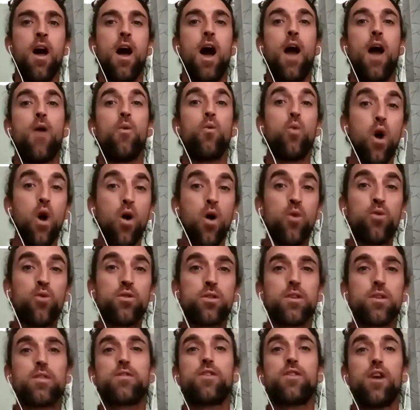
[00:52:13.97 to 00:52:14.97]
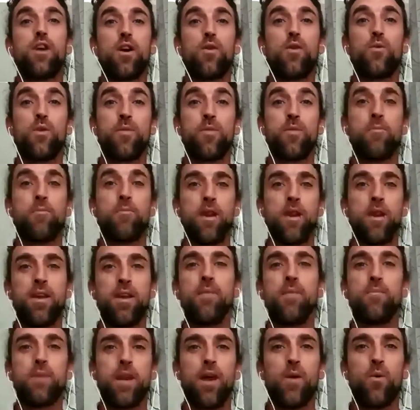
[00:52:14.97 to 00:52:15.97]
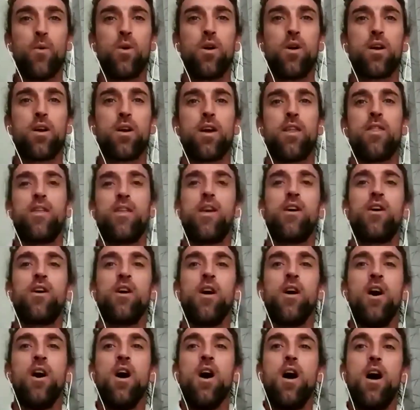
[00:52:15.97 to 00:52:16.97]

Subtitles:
I won't start with money, but I will get there.